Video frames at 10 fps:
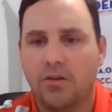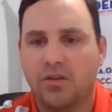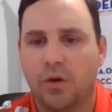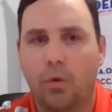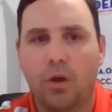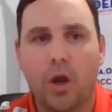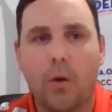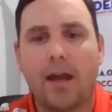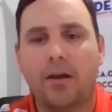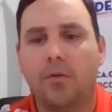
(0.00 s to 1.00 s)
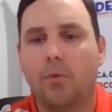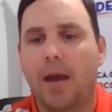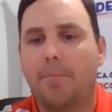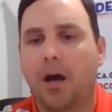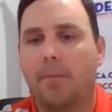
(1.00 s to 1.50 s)
So we'll go ahead and
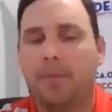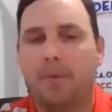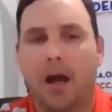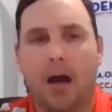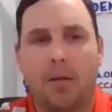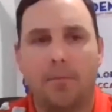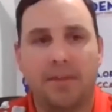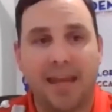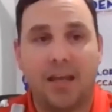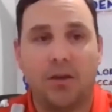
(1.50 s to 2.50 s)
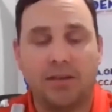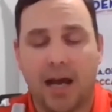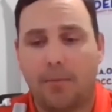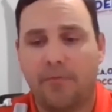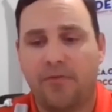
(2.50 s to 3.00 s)
wrap up. Thank you,
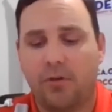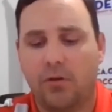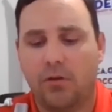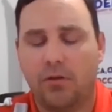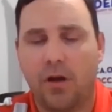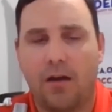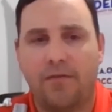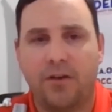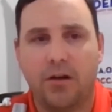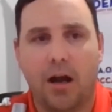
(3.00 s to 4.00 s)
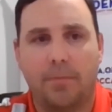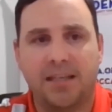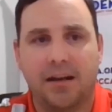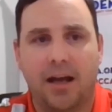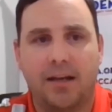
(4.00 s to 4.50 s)
Tom, for your
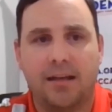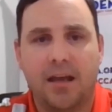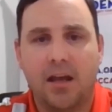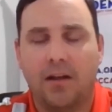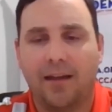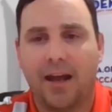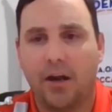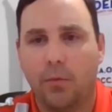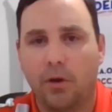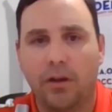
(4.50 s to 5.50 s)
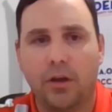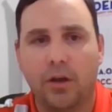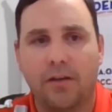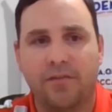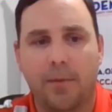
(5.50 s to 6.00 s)
help tonight. A lot of really
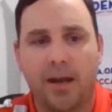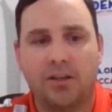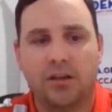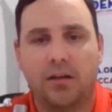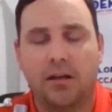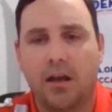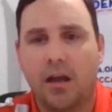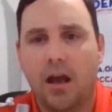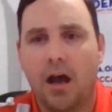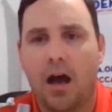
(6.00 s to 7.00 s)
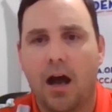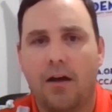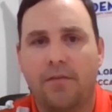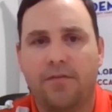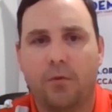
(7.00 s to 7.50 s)
good information
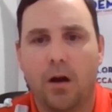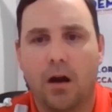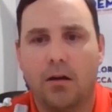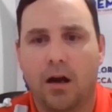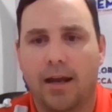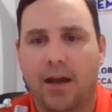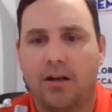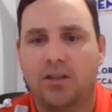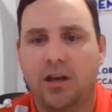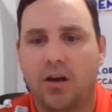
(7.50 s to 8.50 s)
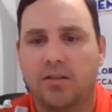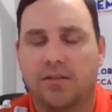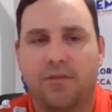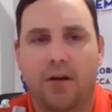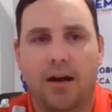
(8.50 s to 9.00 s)
for our county
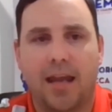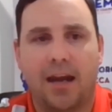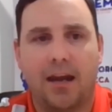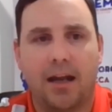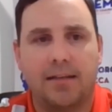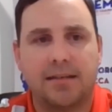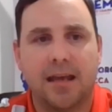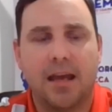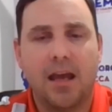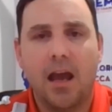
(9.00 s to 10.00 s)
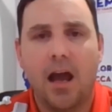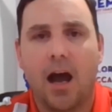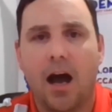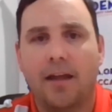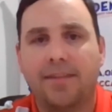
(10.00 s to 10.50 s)
chairs and for our candidates.
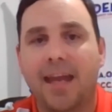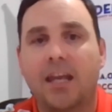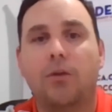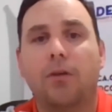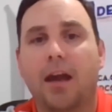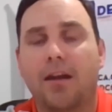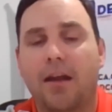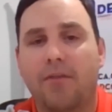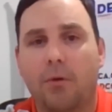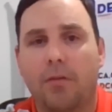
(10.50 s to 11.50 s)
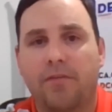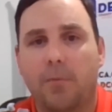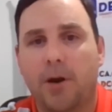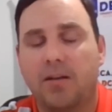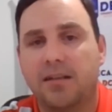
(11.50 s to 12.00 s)
Thank you again, everyone,
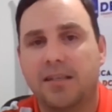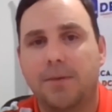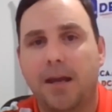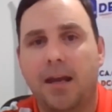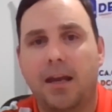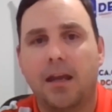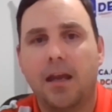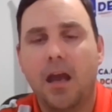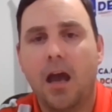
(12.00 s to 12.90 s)
for participating.